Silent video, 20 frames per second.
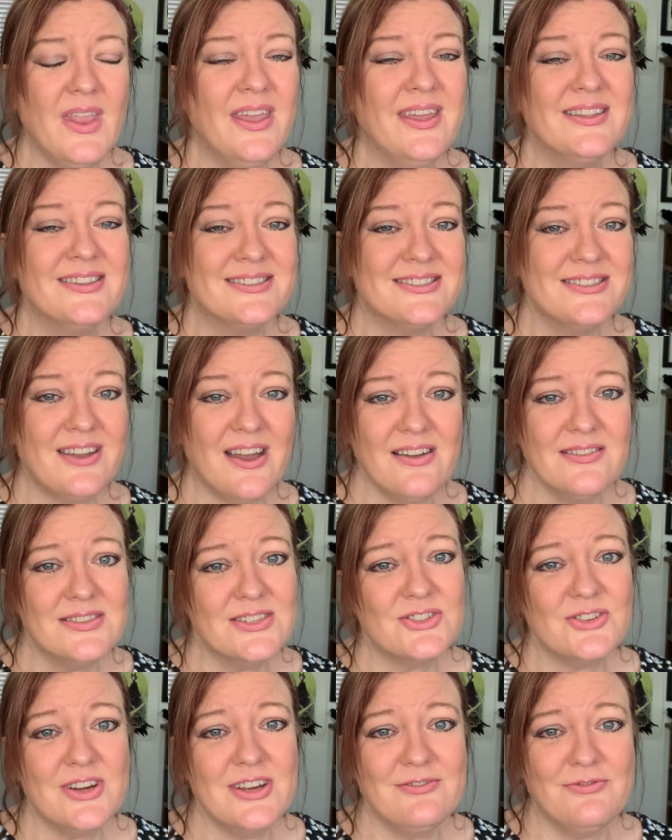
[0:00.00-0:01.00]
It's not
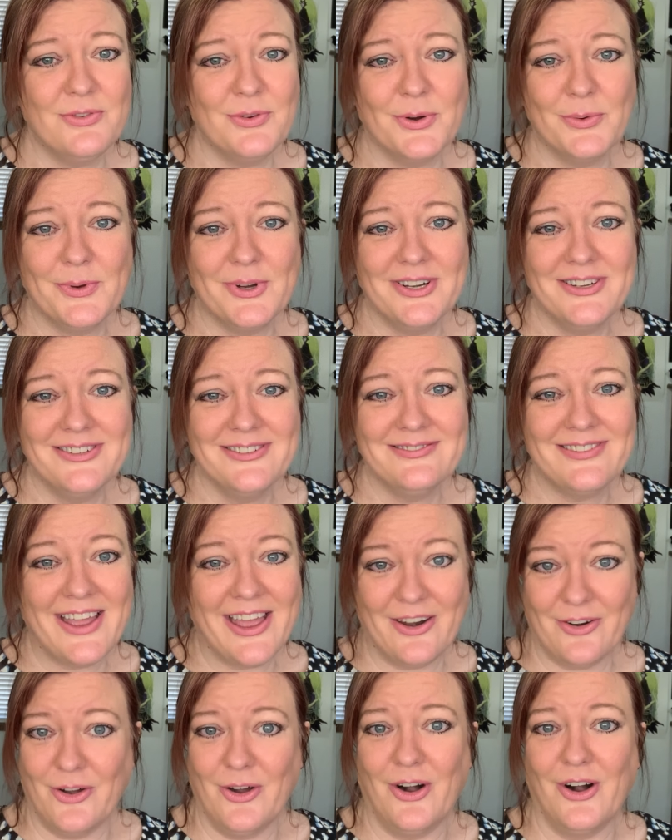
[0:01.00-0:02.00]
straightforward
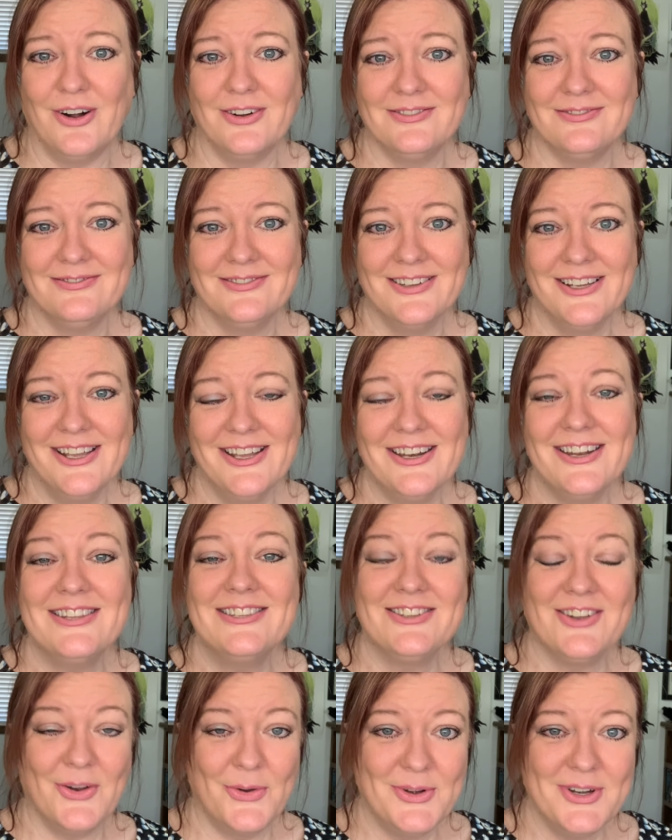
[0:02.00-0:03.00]
at all. It's
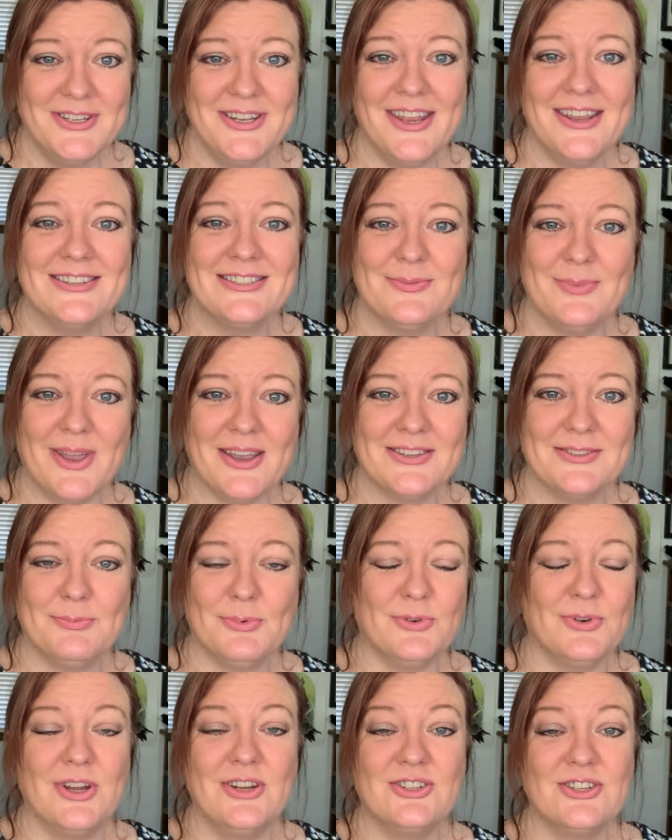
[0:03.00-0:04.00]
going to take some
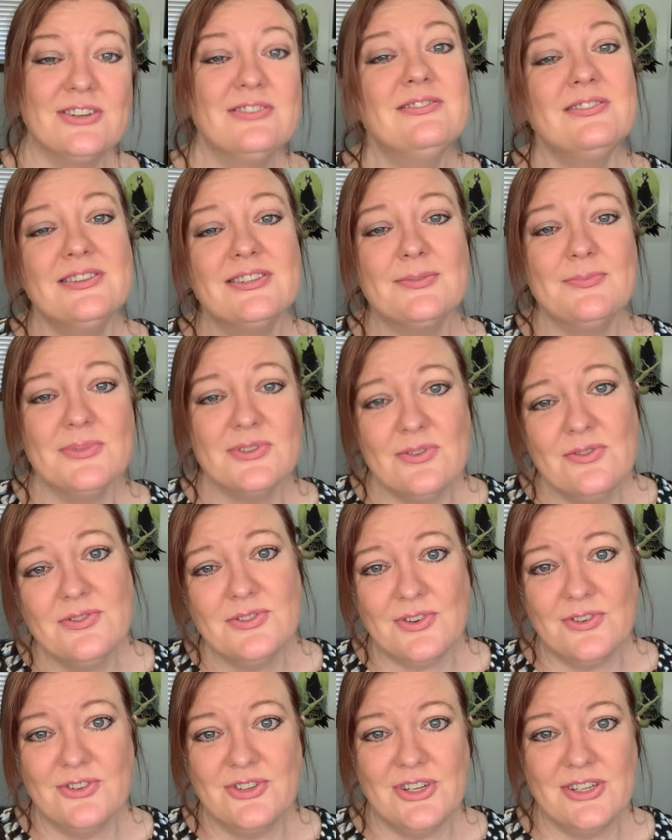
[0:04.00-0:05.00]
exploration and some soul
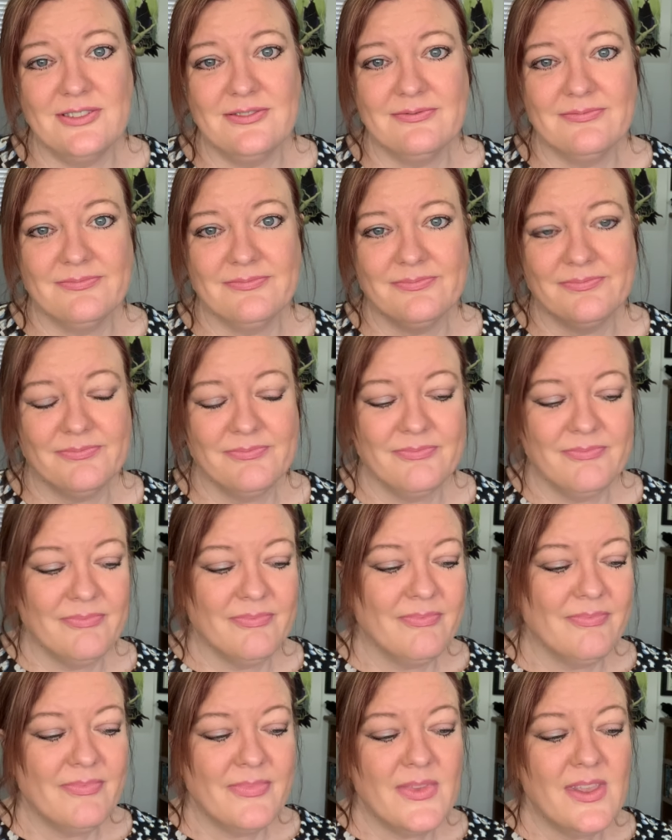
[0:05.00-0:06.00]
searching.
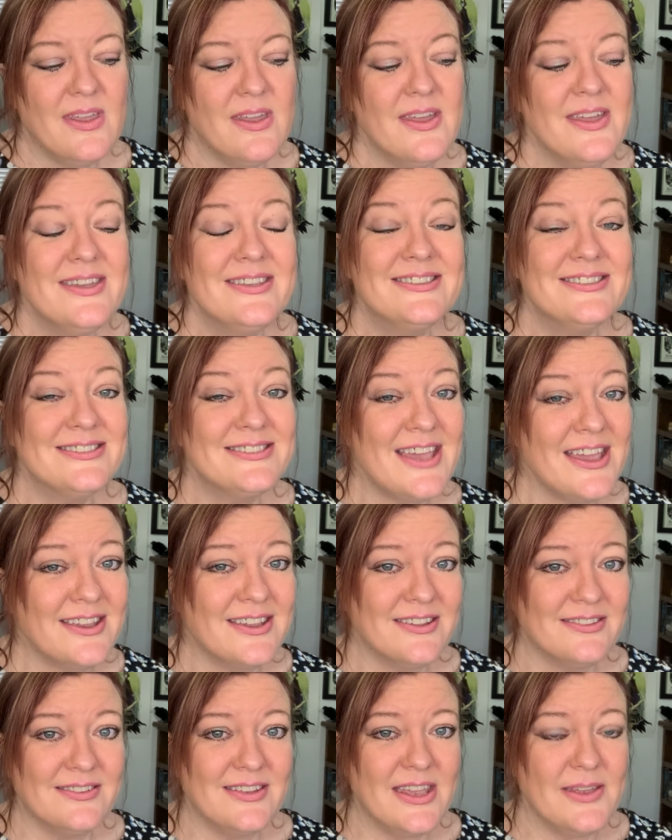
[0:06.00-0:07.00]

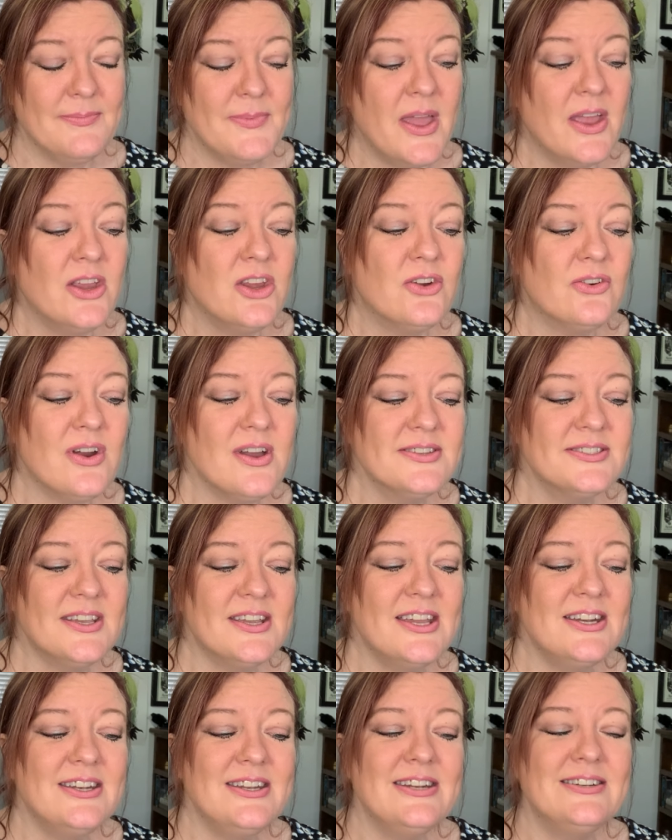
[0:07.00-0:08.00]
Secondly, you're also
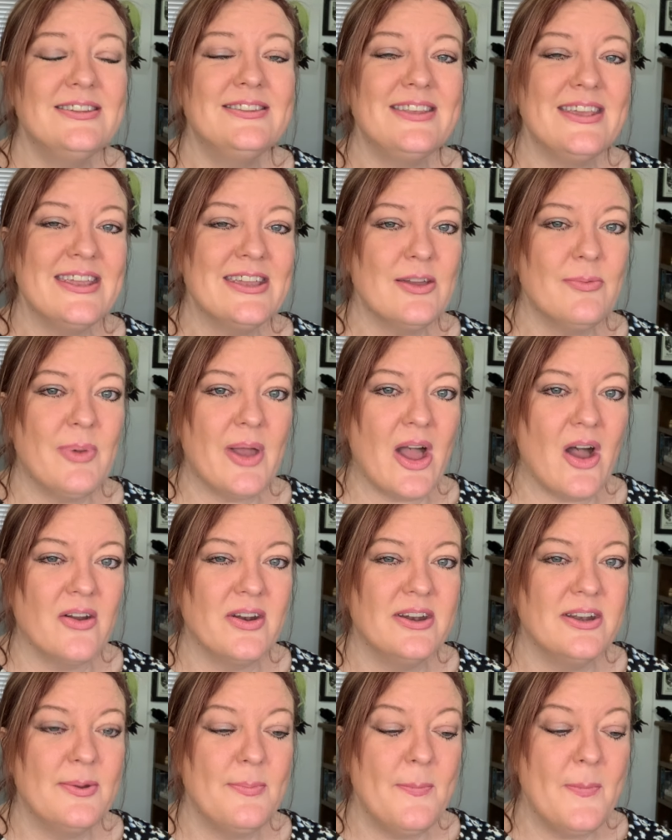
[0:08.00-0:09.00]
going to need to think about
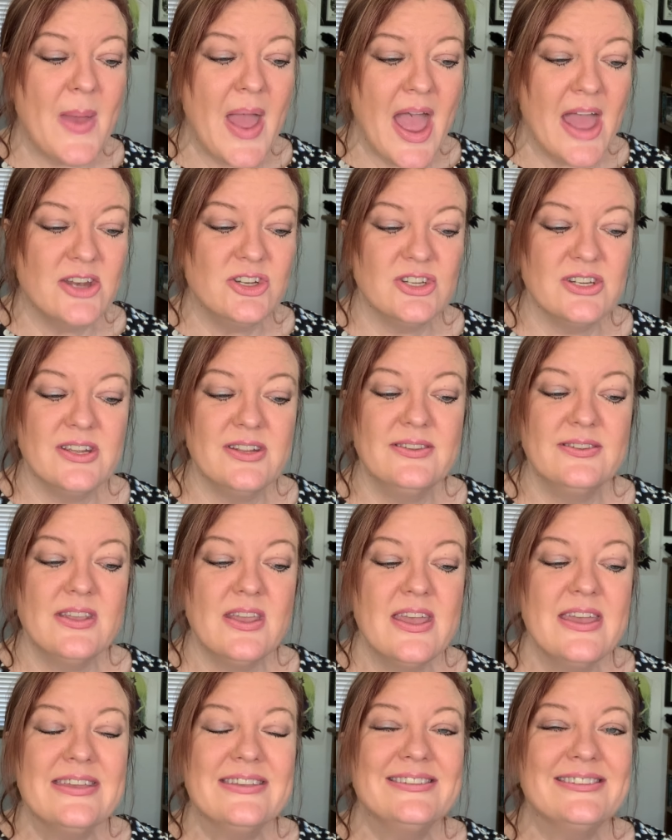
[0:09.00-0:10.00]
and imagine
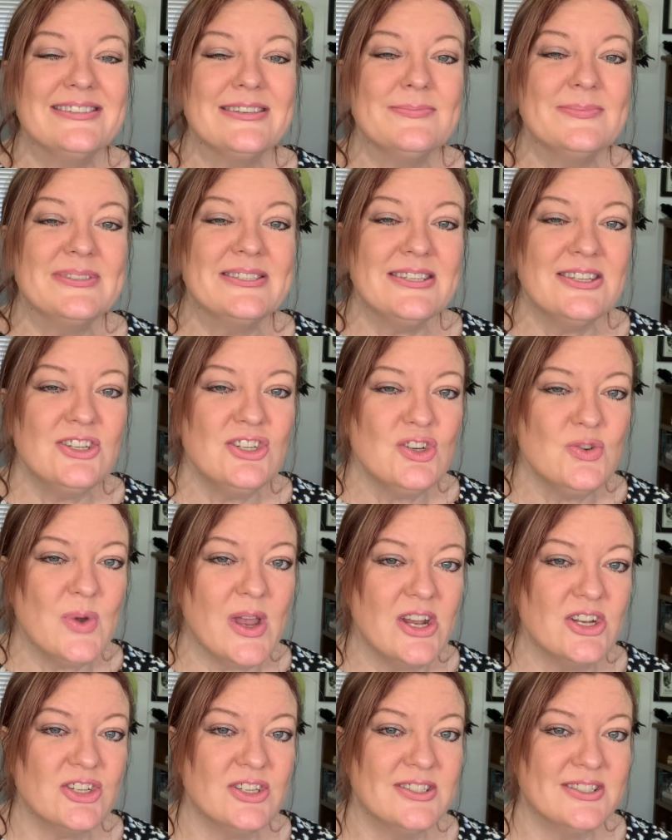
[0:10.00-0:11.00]
some
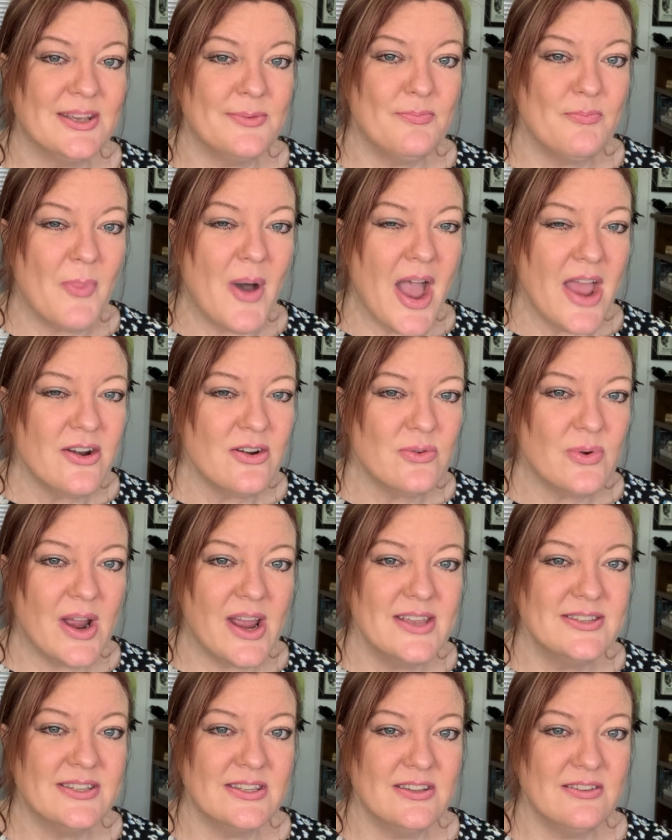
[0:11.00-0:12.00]
situations that might
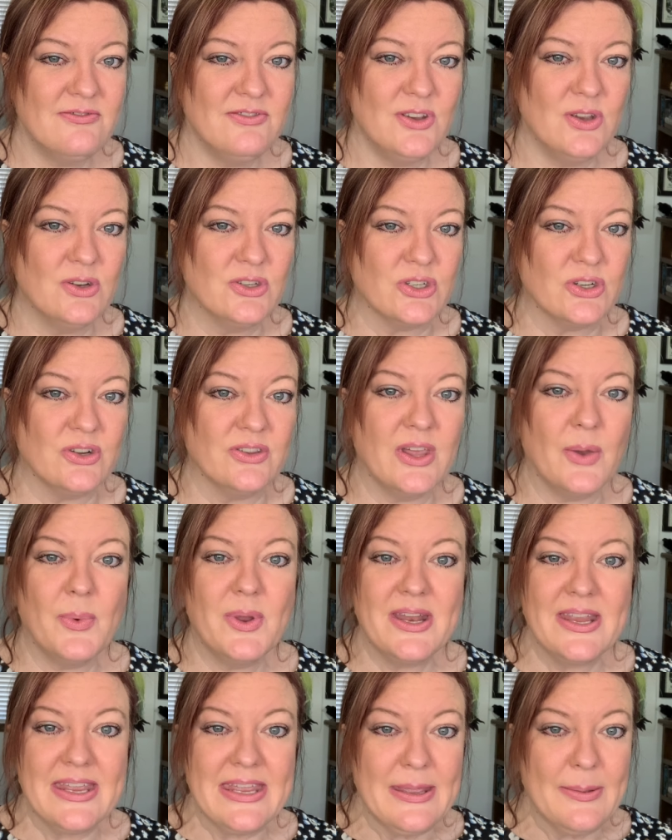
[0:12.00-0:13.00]
arise in the future that
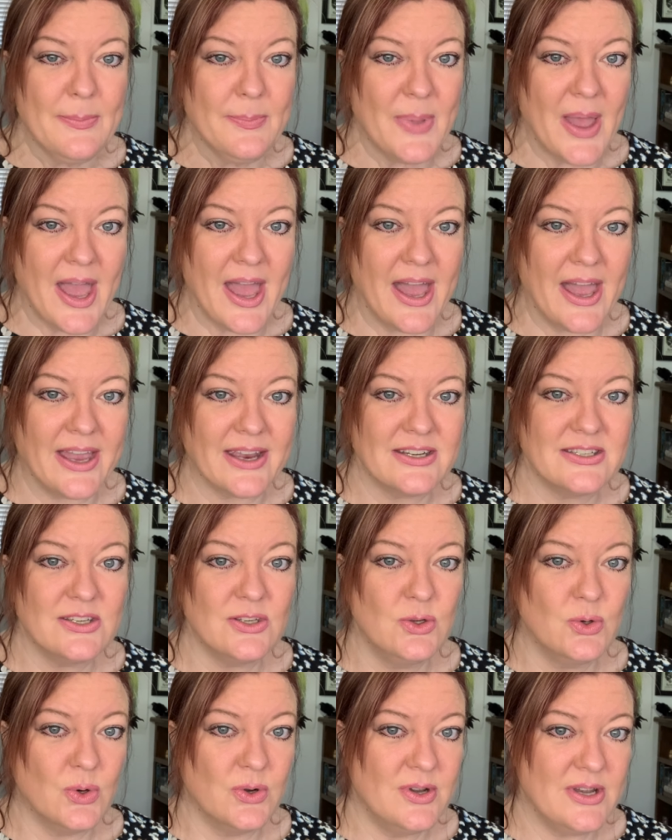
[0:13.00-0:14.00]
would impact
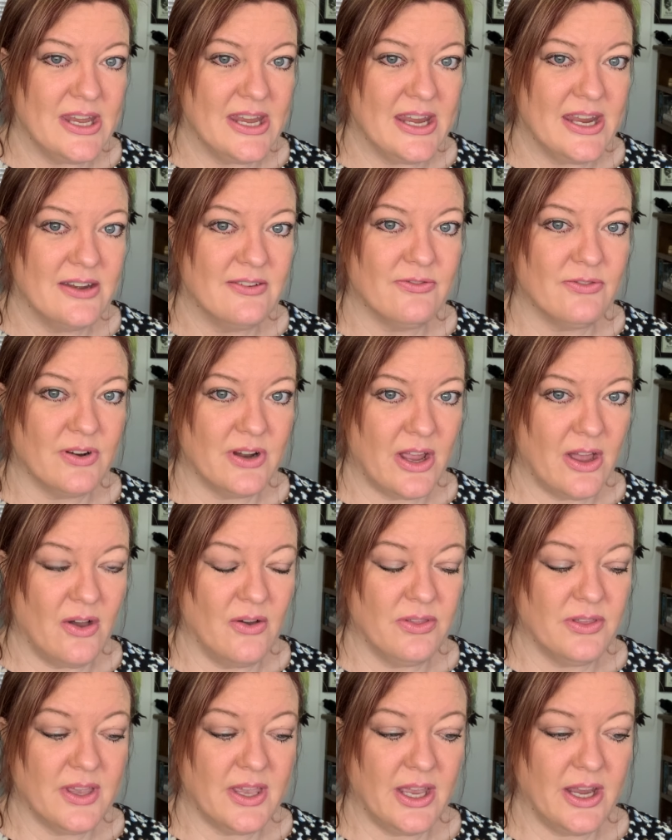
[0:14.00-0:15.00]
your need for
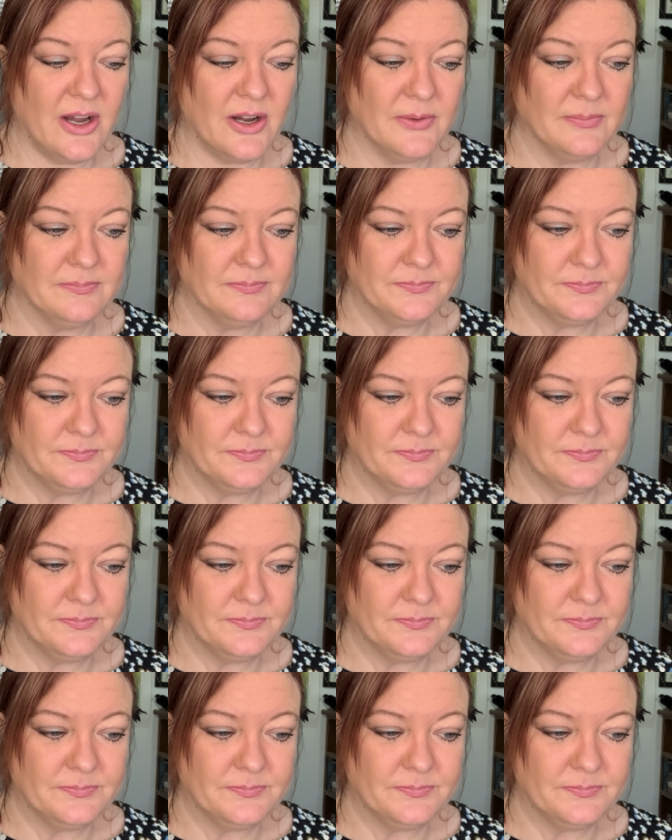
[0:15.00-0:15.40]
health care.